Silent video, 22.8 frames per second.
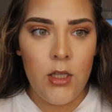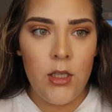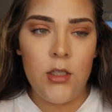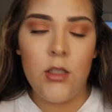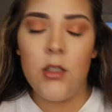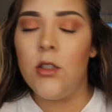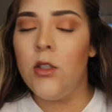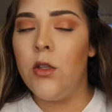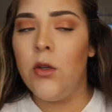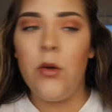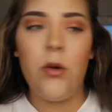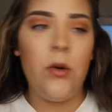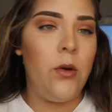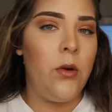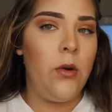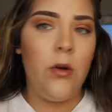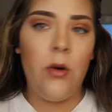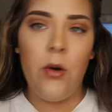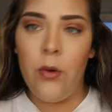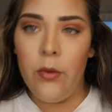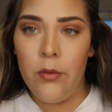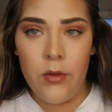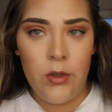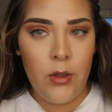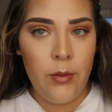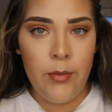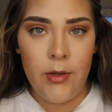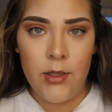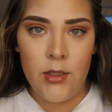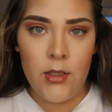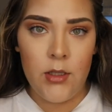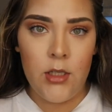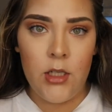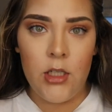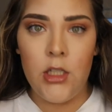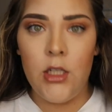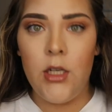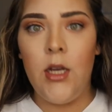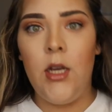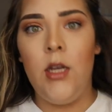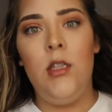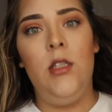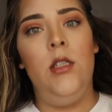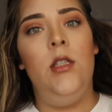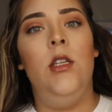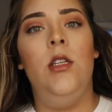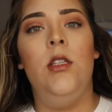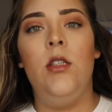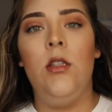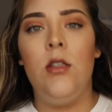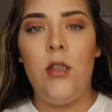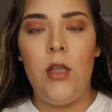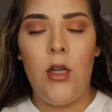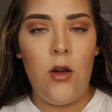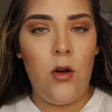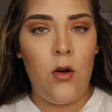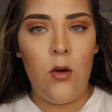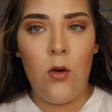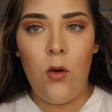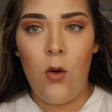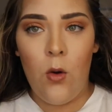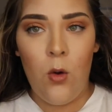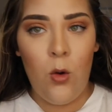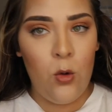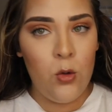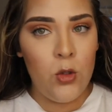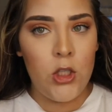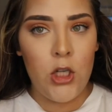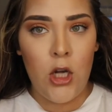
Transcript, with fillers: This is her only business that she has. This is like her whole